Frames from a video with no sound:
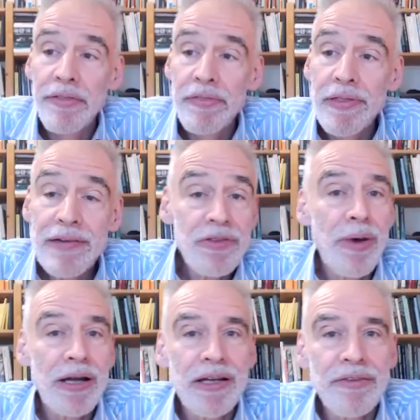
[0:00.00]
think we
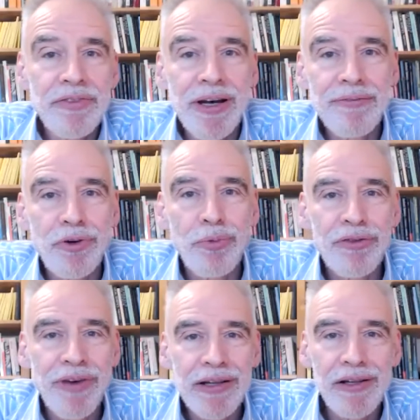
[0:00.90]
might have time for one
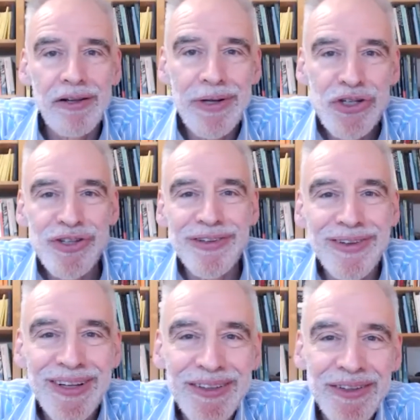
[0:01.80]
final question.
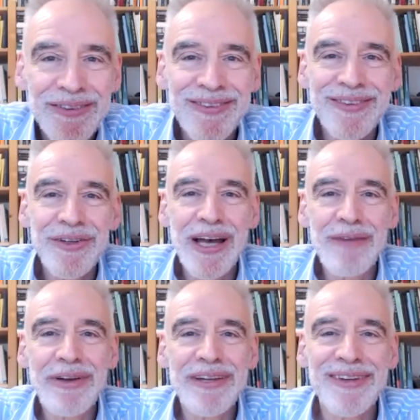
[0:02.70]
Do you
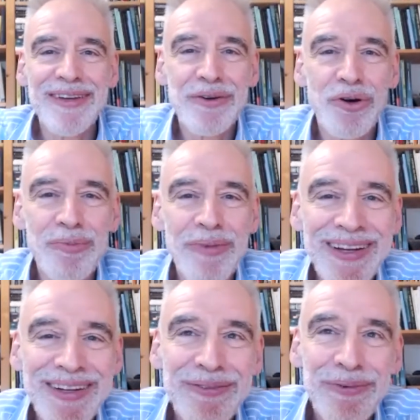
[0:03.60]
have anything,
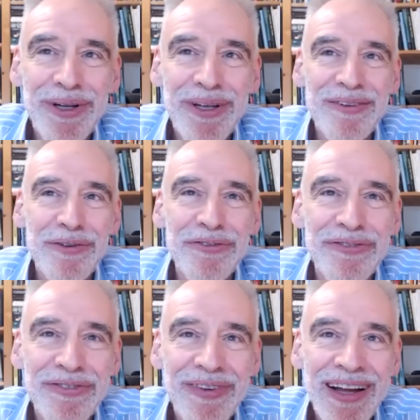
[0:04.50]
Cormac, you want to sort of
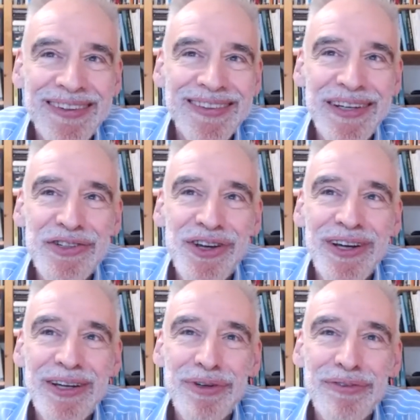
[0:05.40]
ask
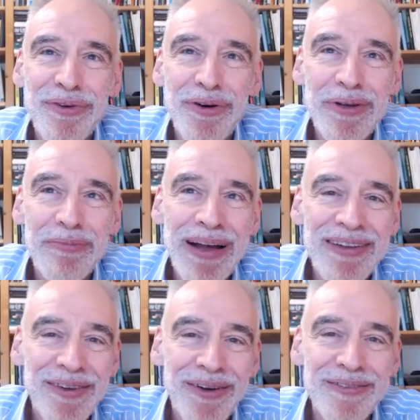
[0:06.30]
TJ before we
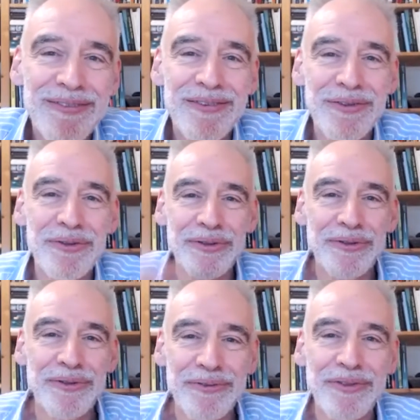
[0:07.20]
pass on
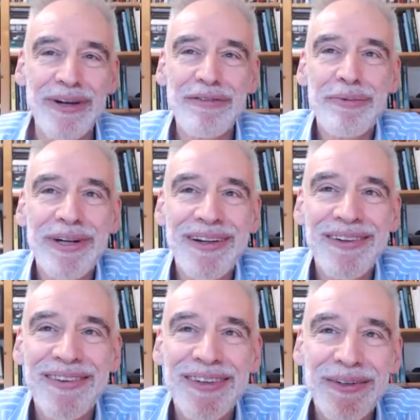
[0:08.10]
to everyone
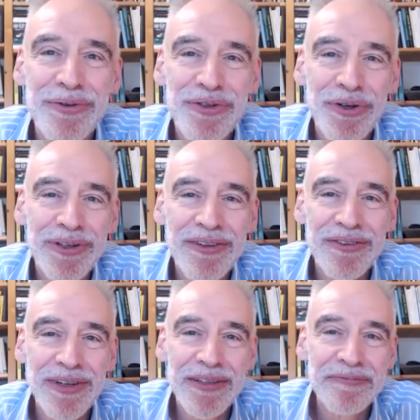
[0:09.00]
else here who joined us
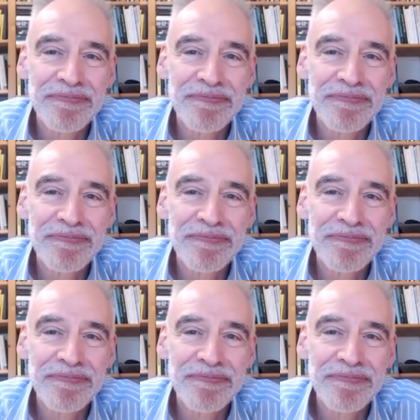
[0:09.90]
today?